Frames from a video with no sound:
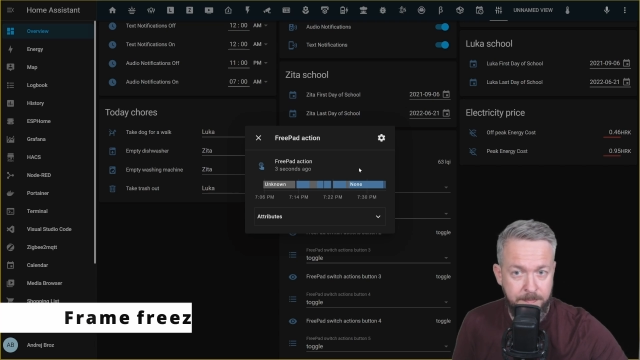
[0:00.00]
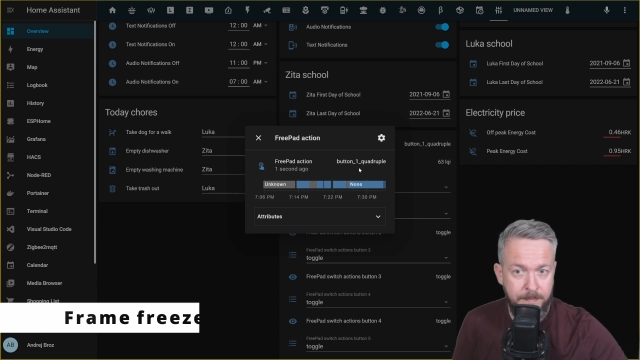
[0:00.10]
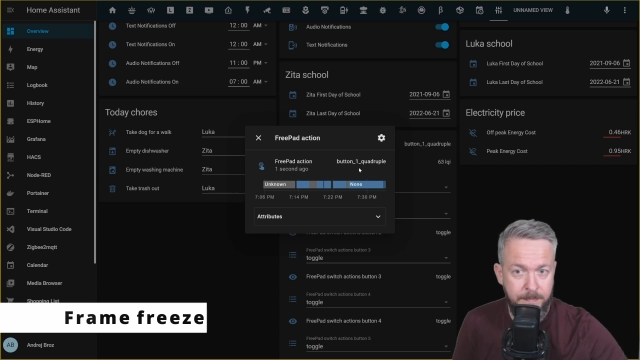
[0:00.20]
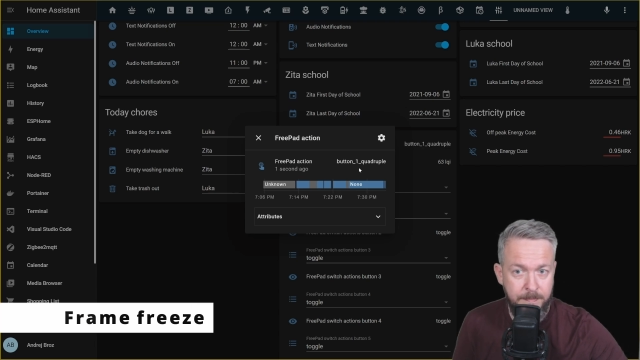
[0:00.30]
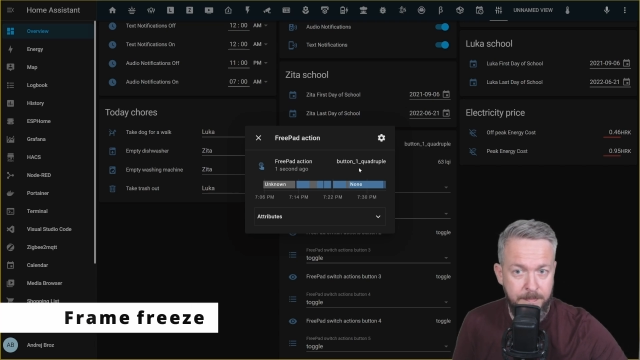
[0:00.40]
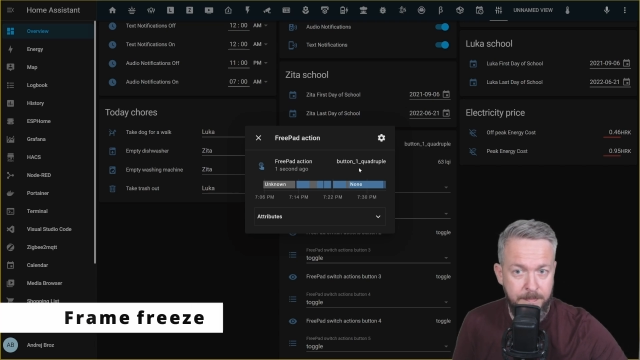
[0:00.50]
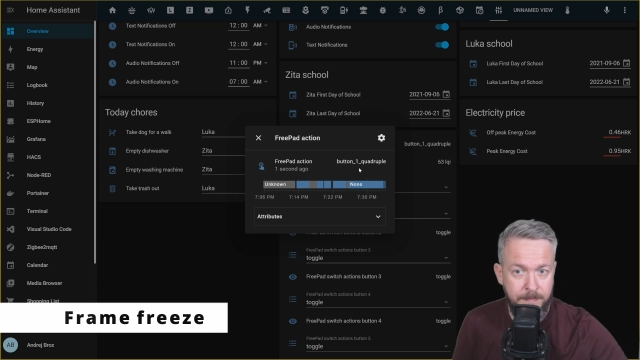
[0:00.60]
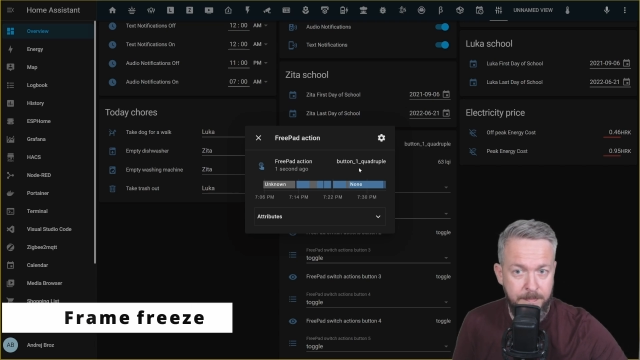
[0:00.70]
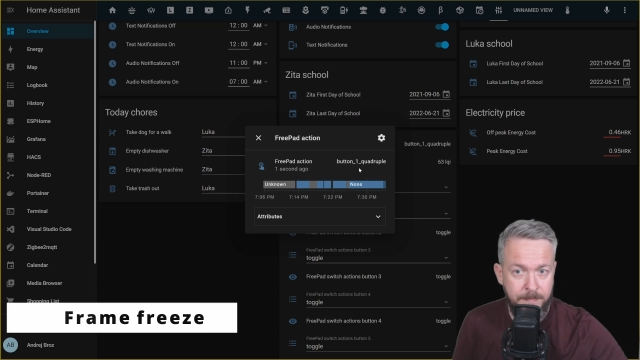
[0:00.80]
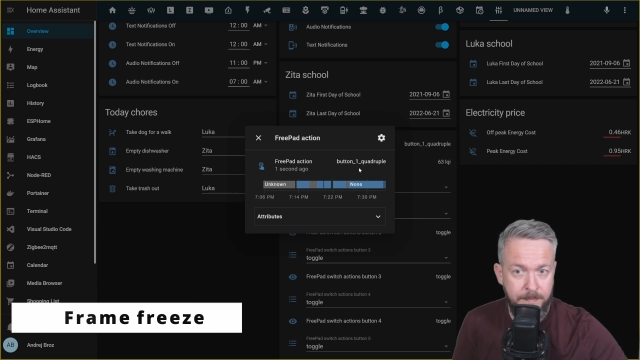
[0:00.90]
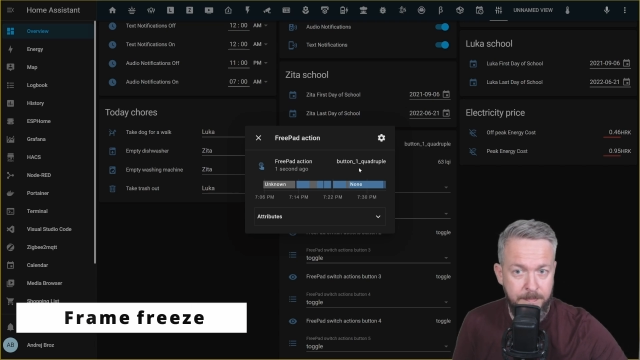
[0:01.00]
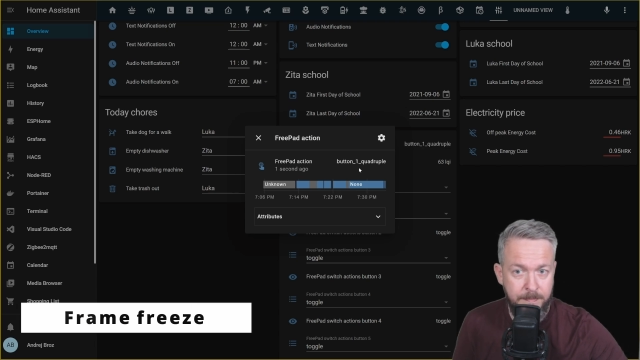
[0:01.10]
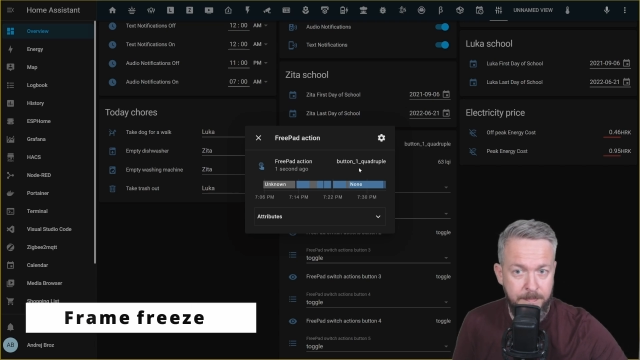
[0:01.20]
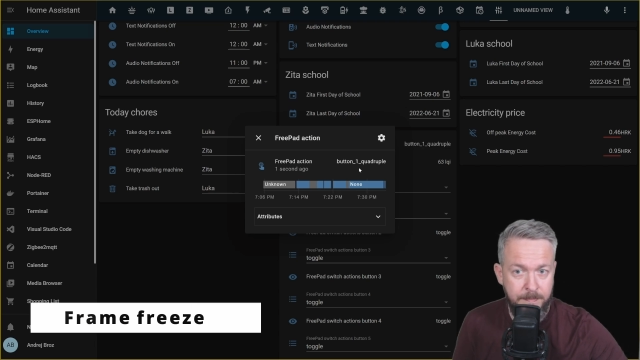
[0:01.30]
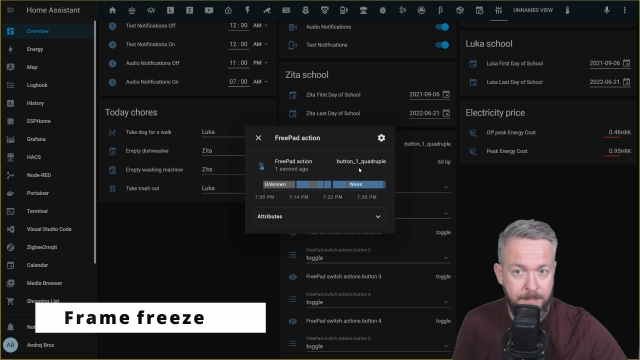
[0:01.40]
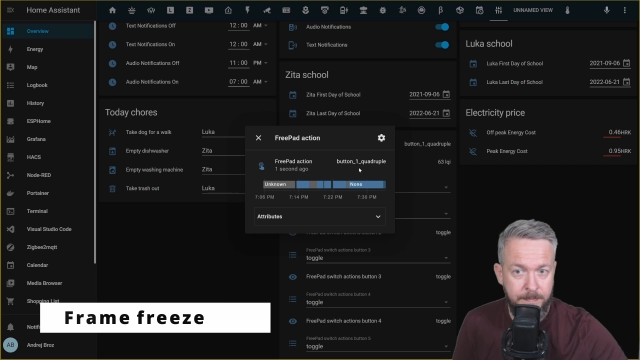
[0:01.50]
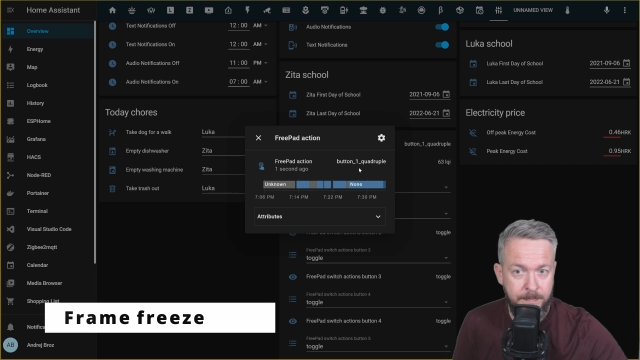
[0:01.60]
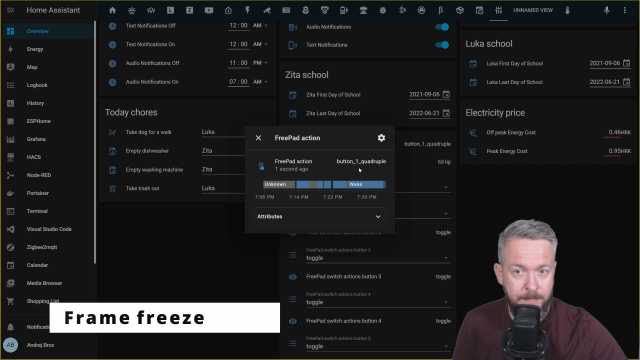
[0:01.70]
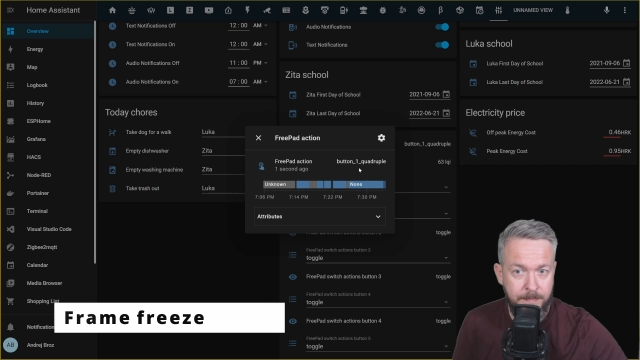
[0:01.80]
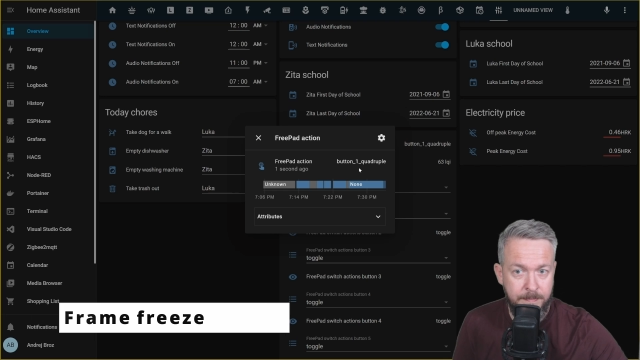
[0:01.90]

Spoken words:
(no one is talking)